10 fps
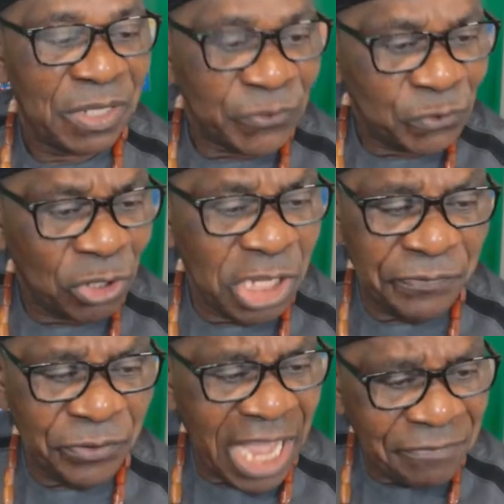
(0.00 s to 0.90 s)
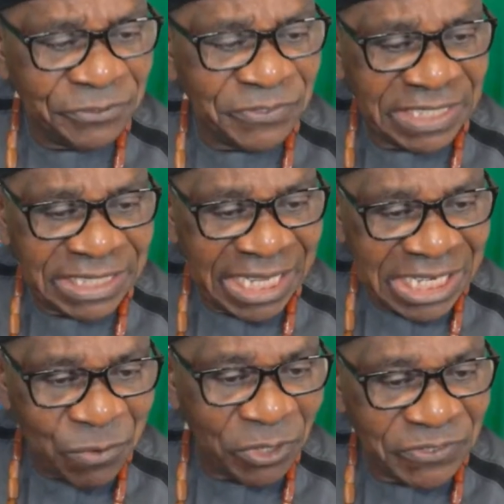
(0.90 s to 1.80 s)
So if you haven't seen
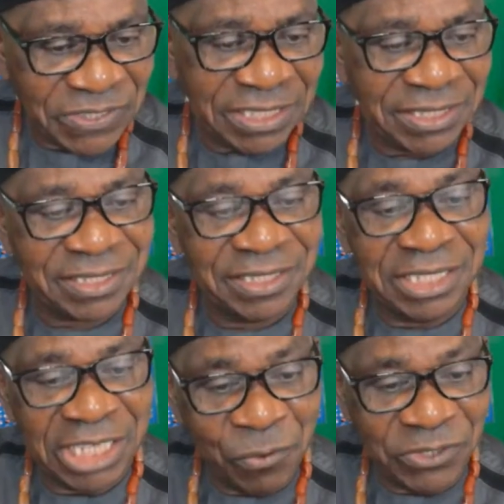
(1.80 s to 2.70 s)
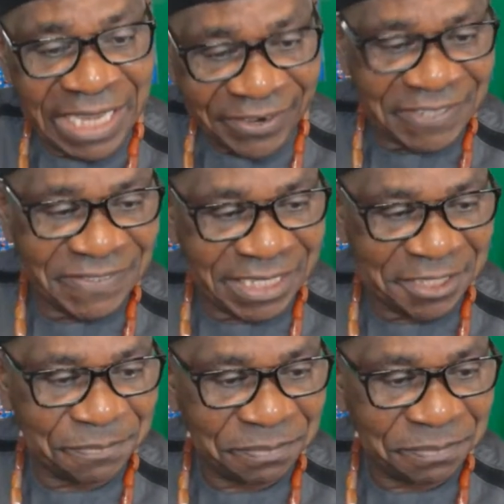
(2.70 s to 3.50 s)
anyone since he was arrested